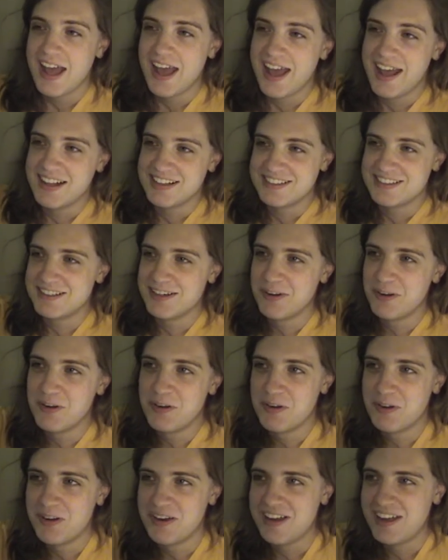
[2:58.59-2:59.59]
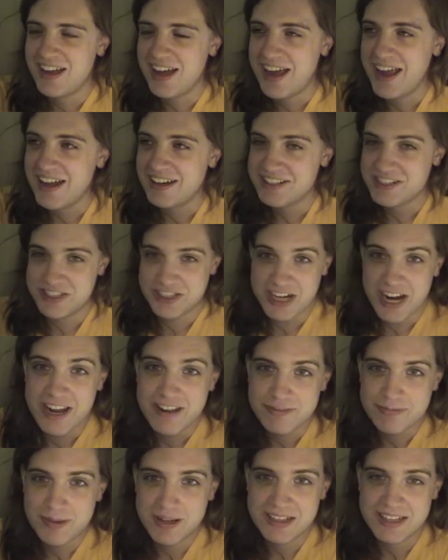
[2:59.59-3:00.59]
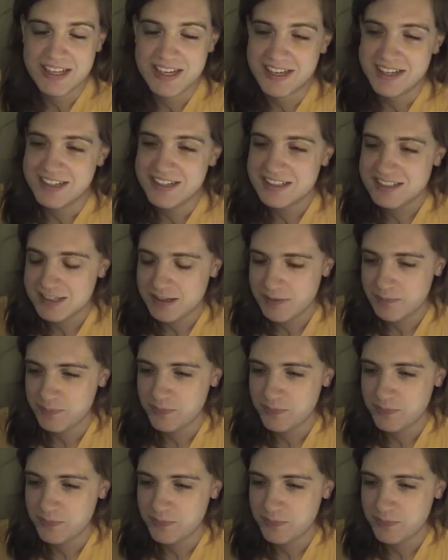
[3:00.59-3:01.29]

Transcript: and so I had to shave my legs